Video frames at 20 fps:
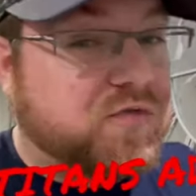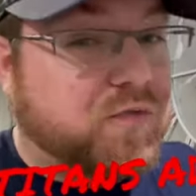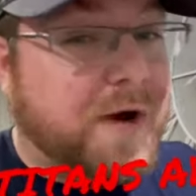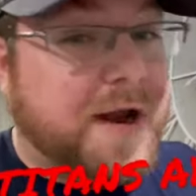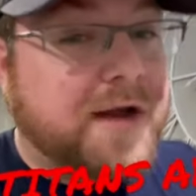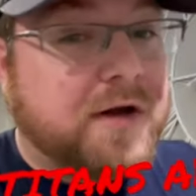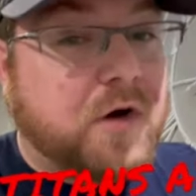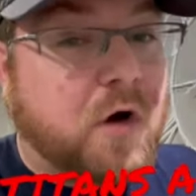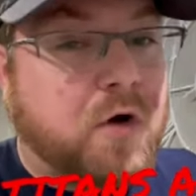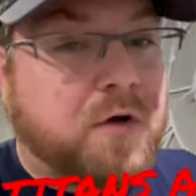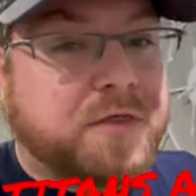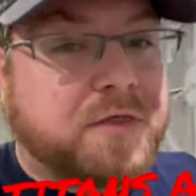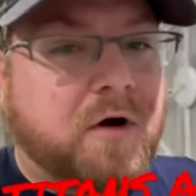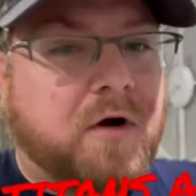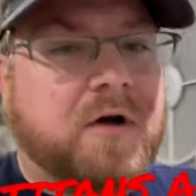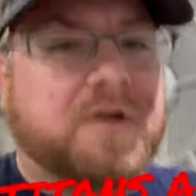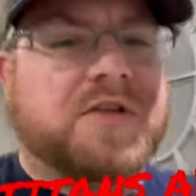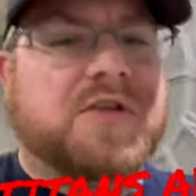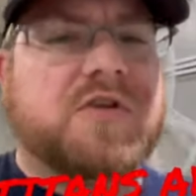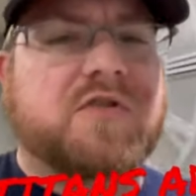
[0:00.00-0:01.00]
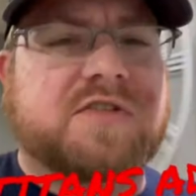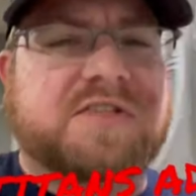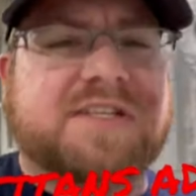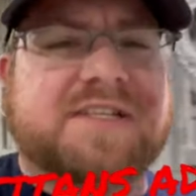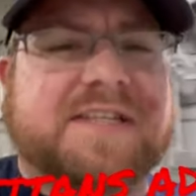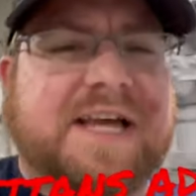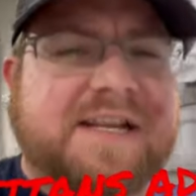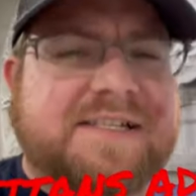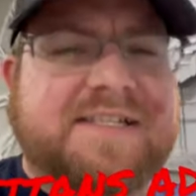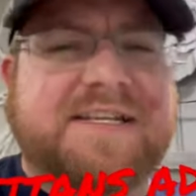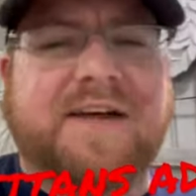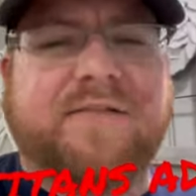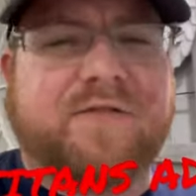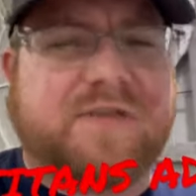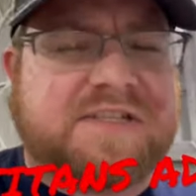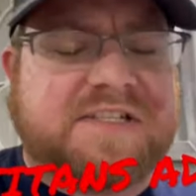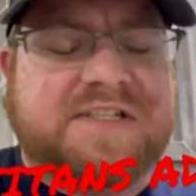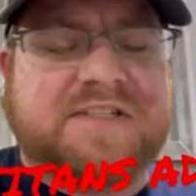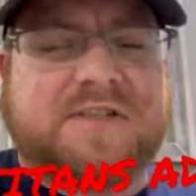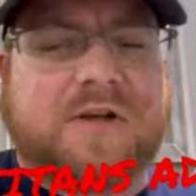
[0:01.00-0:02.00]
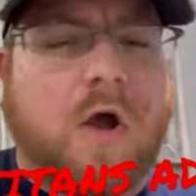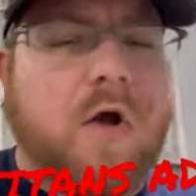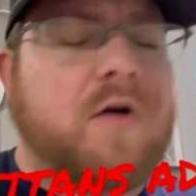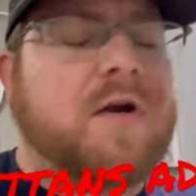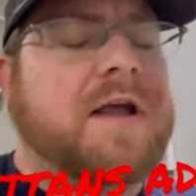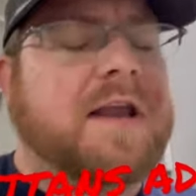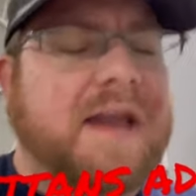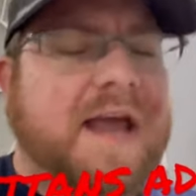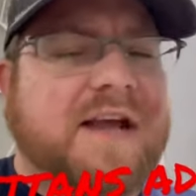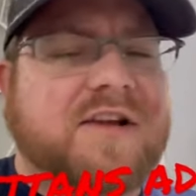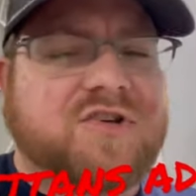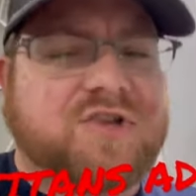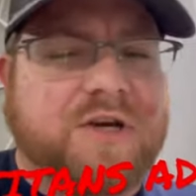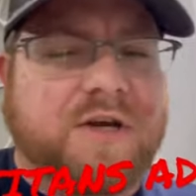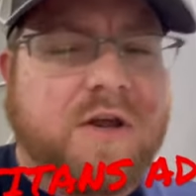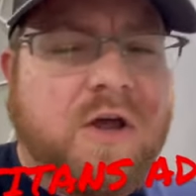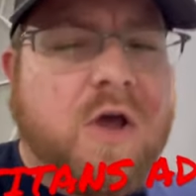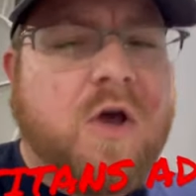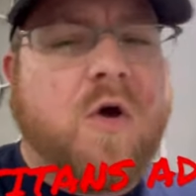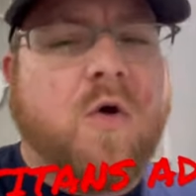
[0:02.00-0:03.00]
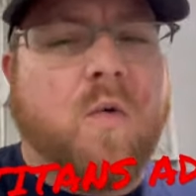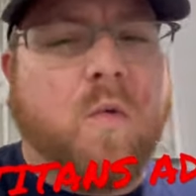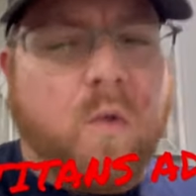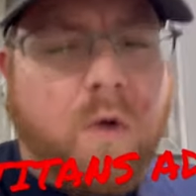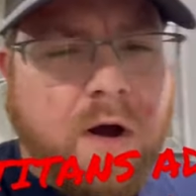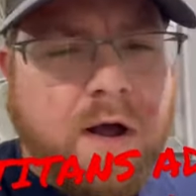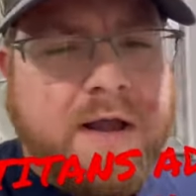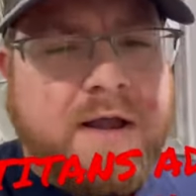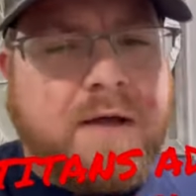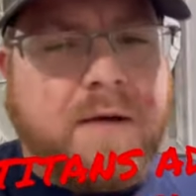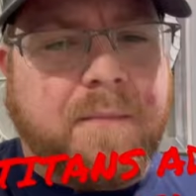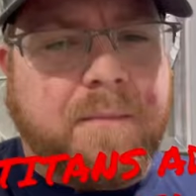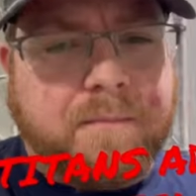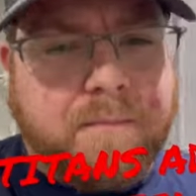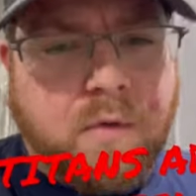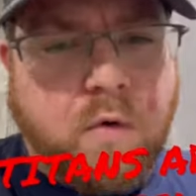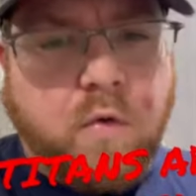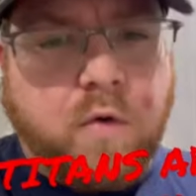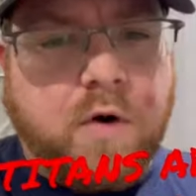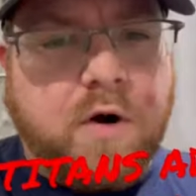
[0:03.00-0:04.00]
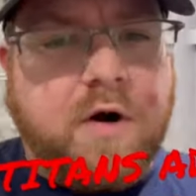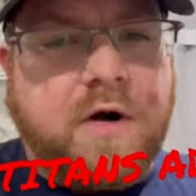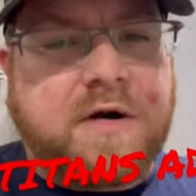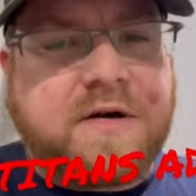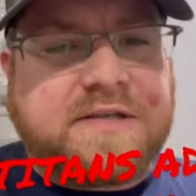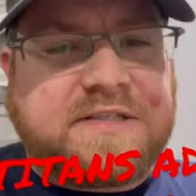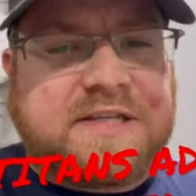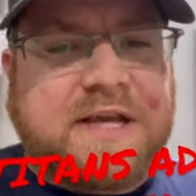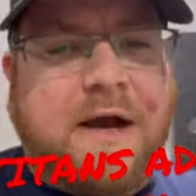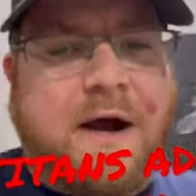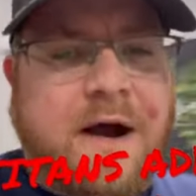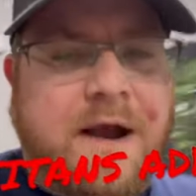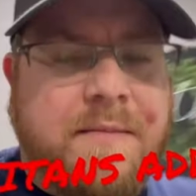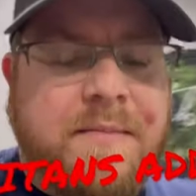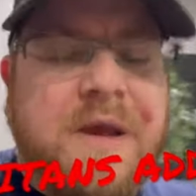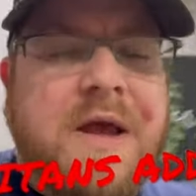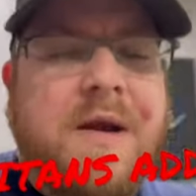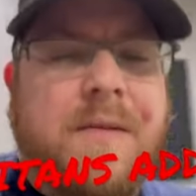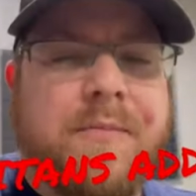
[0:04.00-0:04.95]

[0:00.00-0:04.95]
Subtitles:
Rand Carthon uses that San Francisco connection one more time.